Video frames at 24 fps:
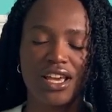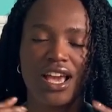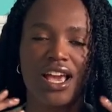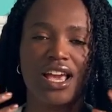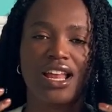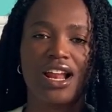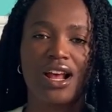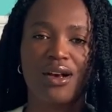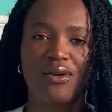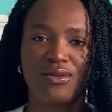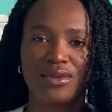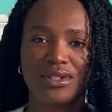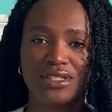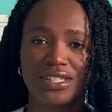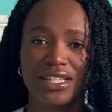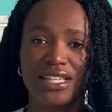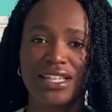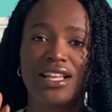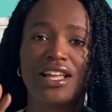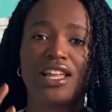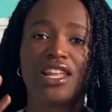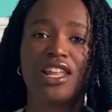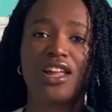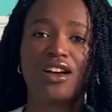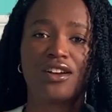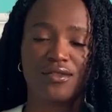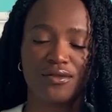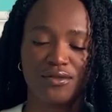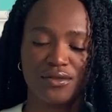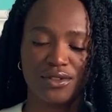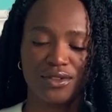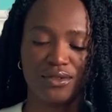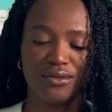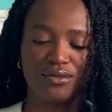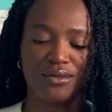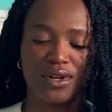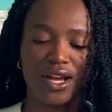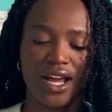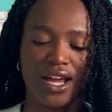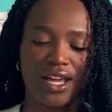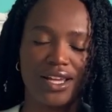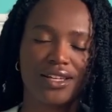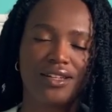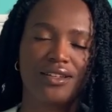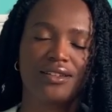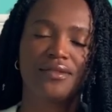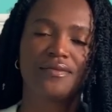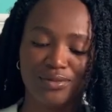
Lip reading: and I was along for the ride.